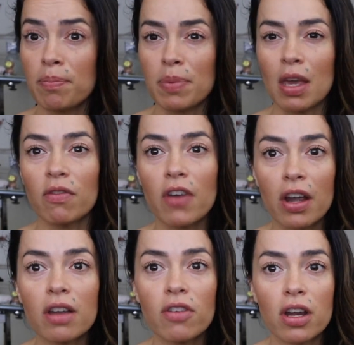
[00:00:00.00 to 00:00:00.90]
being
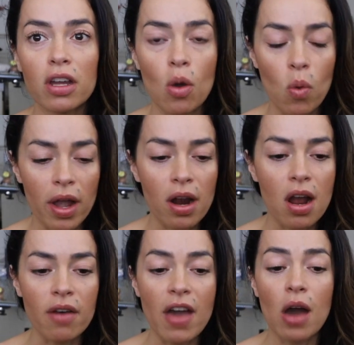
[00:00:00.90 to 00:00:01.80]
very, very aware
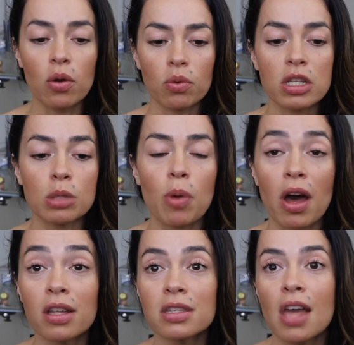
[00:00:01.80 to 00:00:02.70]
of how it
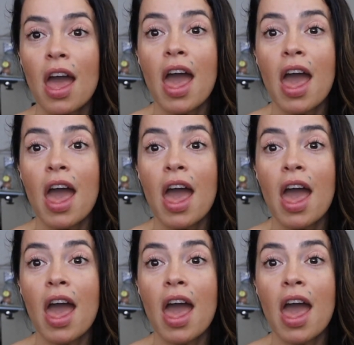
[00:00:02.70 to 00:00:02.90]
responds,